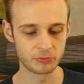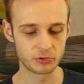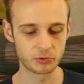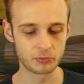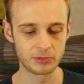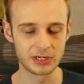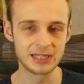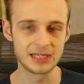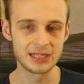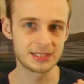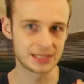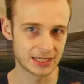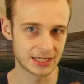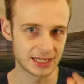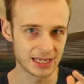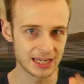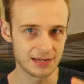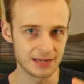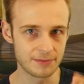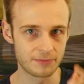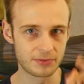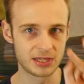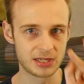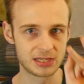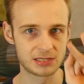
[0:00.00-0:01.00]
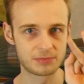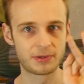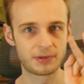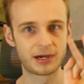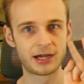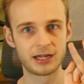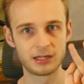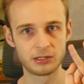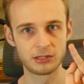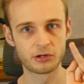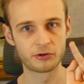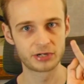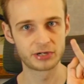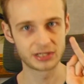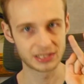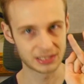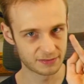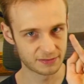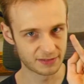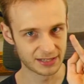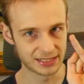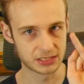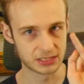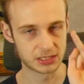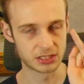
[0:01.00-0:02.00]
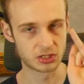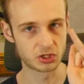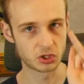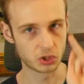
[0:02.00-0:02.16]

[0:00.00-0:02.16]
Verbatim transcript: we need to keep this pyloric sphincter